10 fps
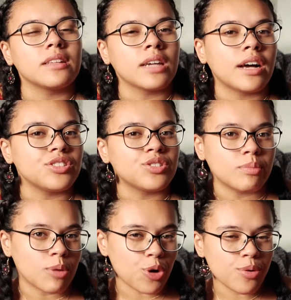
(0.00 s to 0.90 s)
touched
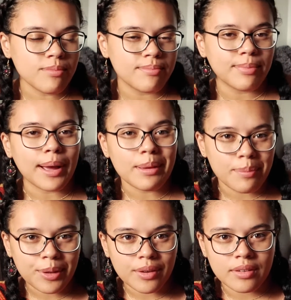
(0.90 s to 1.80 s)
more by a
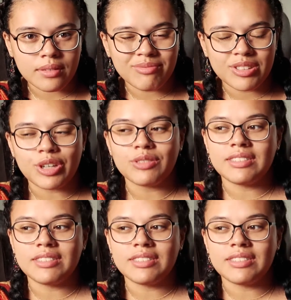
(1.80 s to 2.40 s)
book so